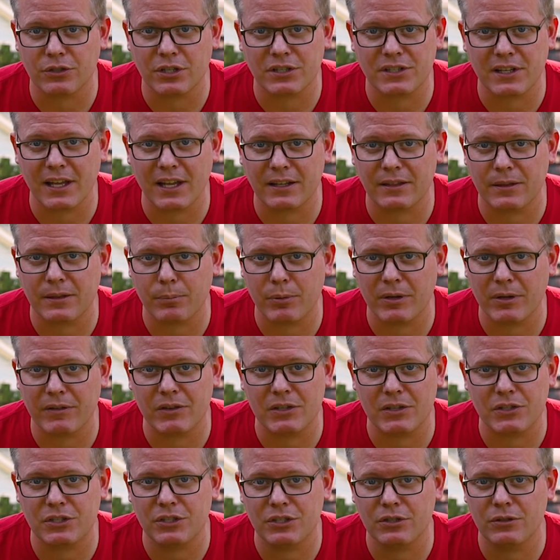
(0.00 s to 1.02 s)
just like the
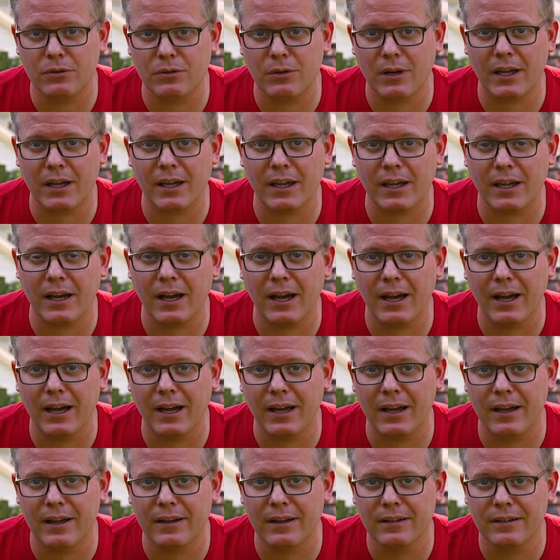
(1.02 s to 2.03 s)
previous 2
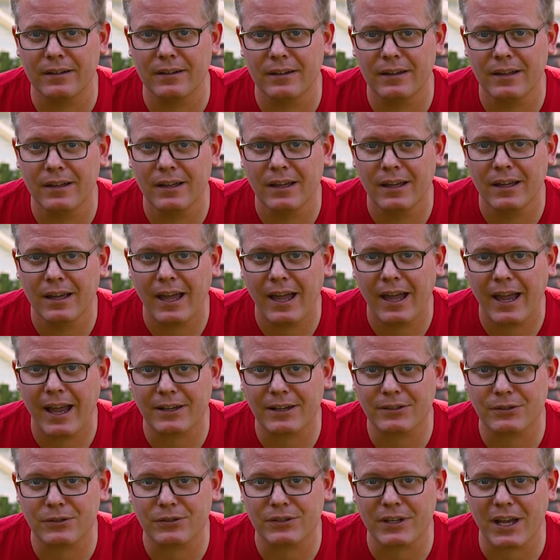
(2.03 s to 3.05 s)

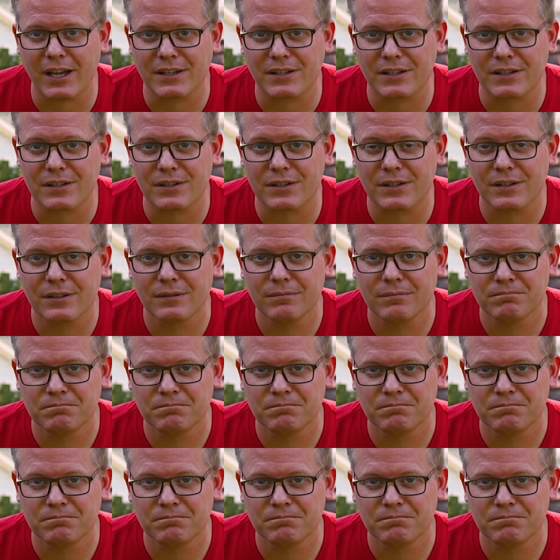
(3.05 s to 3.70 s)
exercises.